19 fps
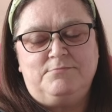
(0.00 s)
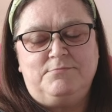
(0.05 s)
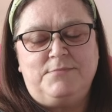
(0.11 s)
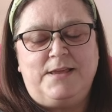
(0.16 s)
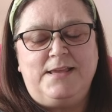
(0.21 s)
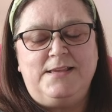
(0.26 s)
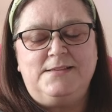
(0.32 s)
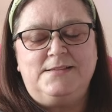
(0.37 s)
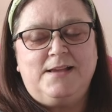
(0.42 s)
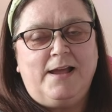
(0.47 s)
but
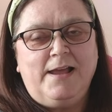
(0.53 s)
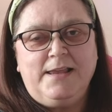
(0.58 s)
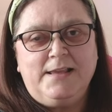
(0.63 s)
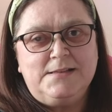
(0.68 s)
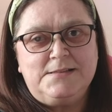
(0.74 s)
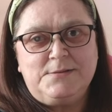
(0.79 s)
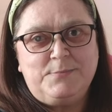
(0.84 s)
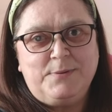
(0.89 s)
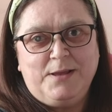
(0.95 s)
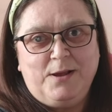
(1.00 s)
he's
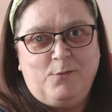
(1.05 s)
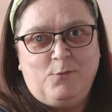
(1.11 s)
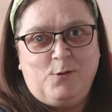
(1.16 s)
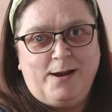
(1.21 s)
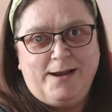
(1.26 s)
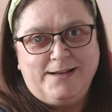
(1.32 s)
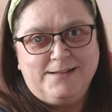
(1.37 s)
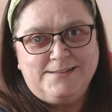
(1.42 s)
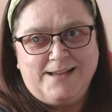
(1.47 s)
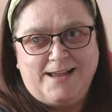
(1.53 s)
going to be a
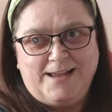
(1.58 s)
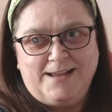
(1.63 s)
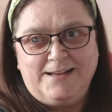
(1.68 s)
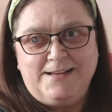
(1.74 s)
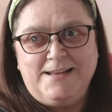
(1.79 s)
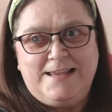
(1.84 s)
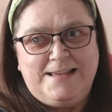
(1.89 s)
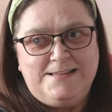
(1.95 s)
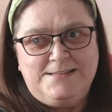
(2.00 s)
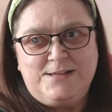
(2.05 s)
white cat
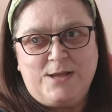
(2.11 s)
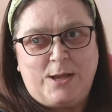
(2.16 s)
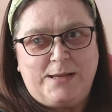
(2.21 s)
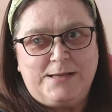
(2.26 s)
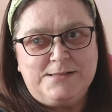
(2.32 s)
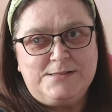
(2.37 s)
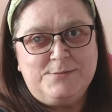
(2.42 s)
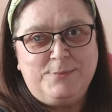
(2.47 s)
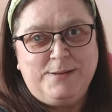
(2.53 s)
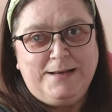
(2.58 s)
and he's
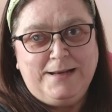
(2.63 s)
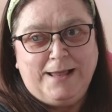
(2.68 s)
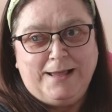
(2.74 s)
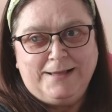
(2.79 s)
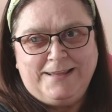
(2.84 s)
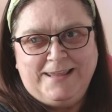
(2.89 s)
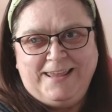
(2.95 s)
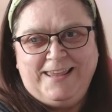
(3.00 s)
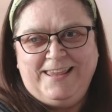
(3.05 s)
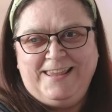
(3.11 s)
going to be
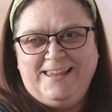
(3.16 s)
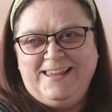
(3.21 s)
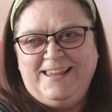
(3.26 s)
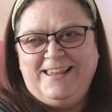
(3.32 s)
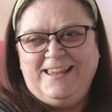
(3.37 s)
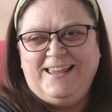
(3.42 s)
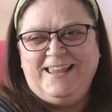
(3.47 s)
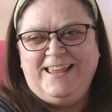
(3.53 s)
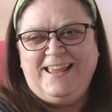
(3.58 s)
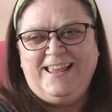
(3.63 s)
lucky.